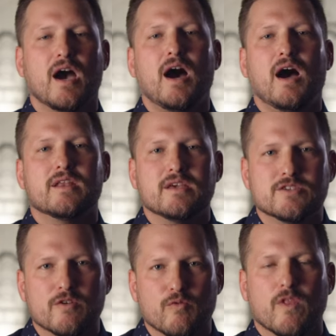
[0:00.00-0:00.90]
God
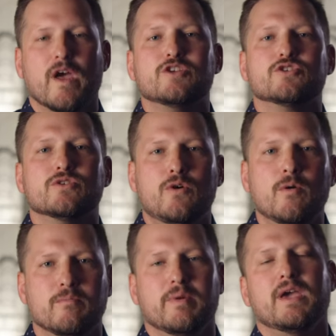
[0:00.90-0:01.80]
is a
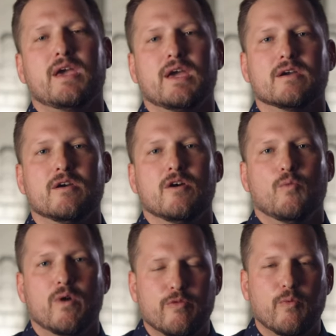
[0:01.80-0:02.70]
relational being
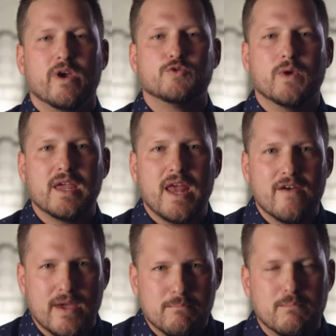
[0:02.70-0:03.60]
with which we can
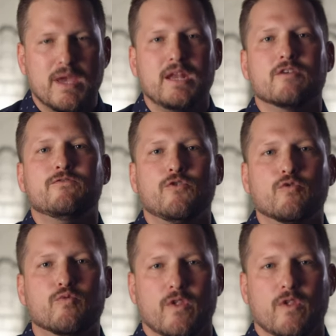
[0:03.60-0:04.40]
have a meaningful